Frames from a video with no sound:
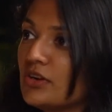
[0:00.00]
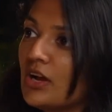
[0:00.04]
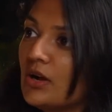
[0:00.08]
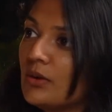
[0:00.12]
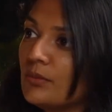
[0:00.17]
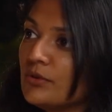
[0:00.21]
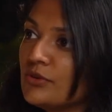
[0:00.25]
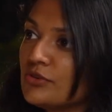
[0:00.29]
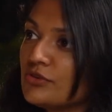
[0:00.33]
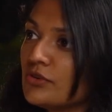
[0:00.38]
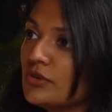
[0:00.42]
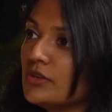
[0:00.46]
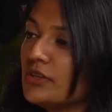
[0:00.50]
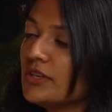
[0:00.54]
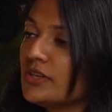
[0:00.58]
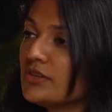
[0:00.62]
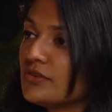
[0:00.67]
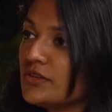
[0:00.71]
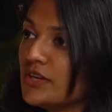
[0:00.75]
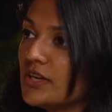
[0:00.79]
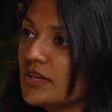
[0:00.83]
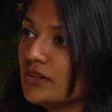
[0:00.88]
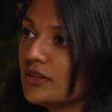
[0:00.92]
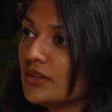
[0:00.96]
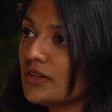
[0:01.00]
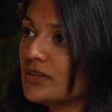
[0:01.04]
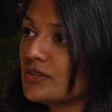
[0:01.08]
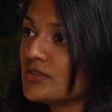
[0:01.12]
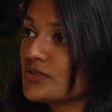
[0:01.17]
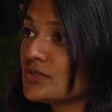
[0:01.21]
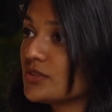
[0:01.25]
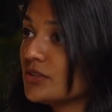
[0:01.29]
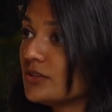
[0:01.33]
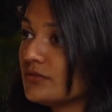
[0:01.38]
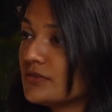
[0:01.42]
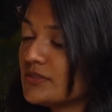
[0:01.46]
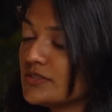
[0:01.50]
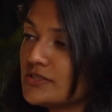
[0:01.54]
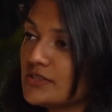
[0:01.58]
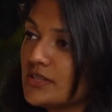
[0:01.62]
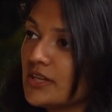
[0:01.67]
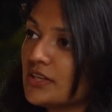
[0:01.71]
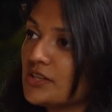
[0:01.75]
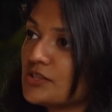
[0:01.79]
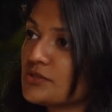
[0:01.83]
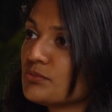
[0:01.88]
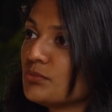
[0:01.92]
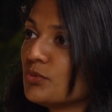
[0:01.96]
Are we really creating a service
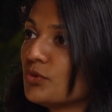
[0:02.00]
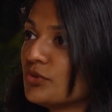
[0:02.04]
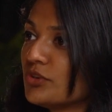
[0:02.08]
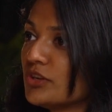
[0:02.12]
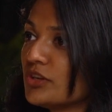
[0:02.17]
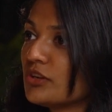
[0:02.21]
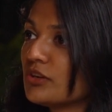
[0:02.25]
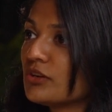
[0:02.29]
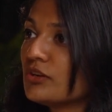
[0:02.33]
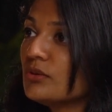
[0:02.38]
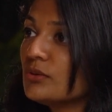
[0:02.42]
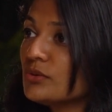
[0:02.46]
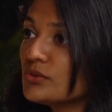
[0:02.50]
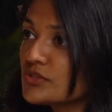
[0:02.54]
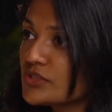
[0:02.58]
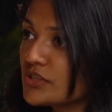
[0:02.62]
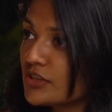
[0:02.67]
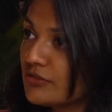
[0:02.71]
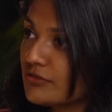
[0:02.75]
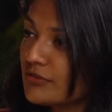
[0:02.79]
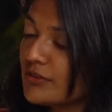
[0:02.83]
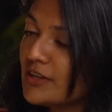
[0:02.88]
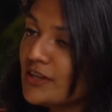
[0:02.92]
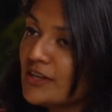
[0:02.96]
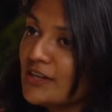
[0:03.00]
that is more inclusive?